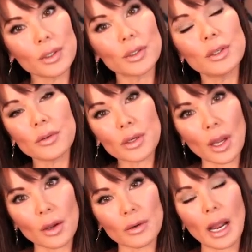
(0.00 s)
You know the
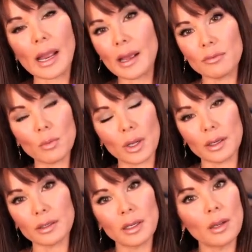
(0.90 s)
coat, I have
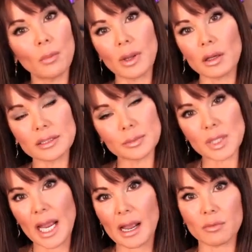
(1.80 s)
one, we all seem
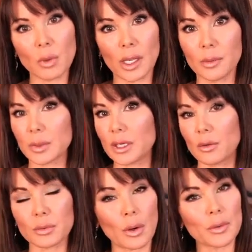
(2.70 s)
to have one, we
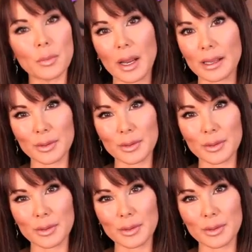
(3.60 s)
don't throw it away, I